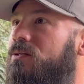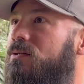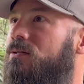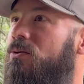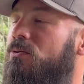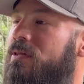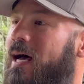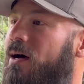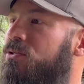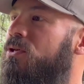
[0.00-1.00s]

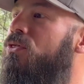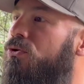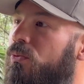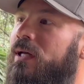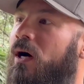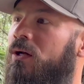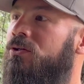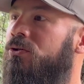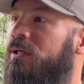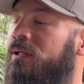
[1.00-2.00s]

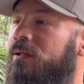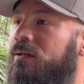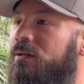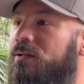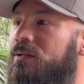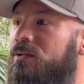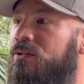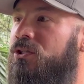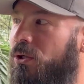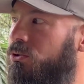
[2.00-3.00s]
2,300
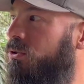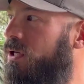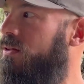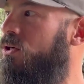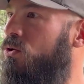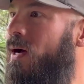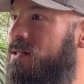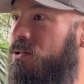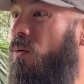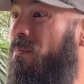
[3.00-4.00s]
children in the U.S.
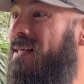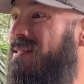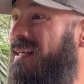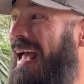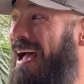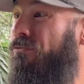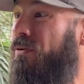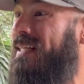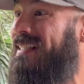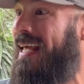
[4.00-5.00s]
go missing
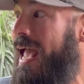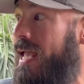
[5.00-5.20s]
every day.